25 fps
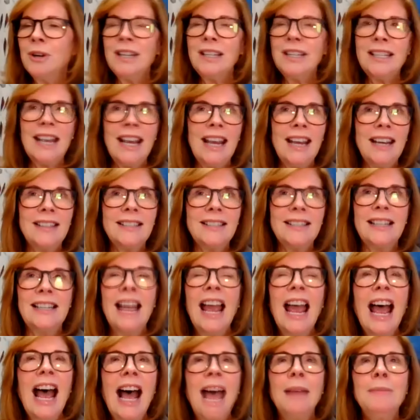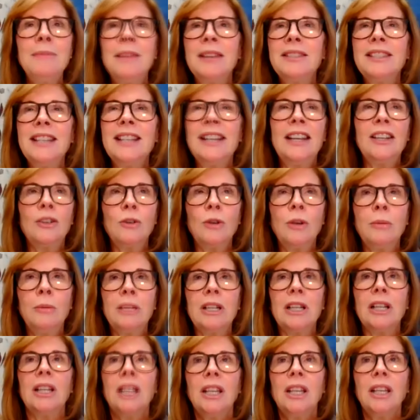it takes, and I'm not saying
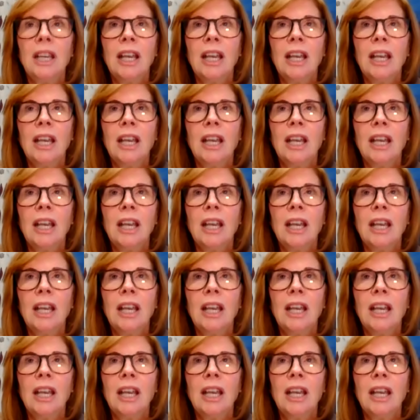criminally,